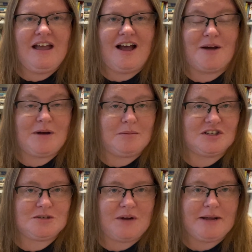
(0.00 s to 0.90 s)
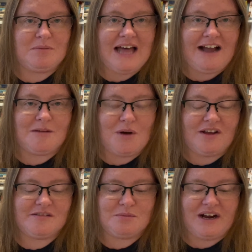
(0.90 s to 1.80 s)
uh, published by Black
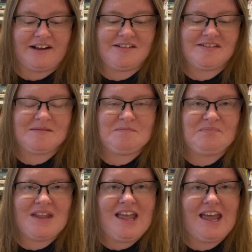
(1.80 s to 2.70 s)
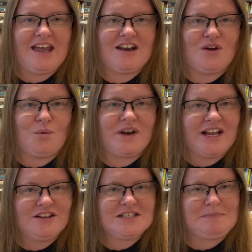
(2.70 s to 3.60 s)
Moss Press. And when
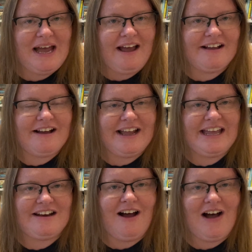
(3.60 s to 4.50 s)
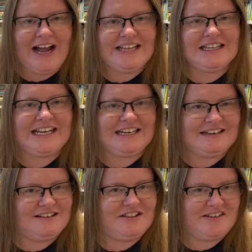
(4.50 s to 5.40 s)
I looked back, I had
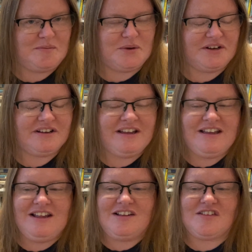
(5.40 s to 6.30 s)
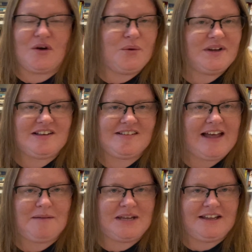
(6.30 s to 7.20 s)
highlighted this book. So, what does
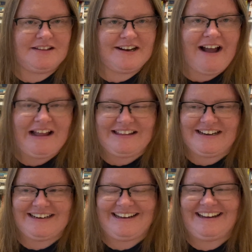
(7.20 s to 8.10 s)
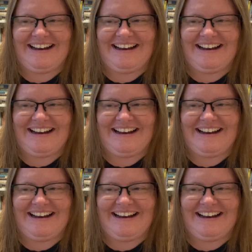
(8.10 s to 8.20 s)
that mean that I highlighted it?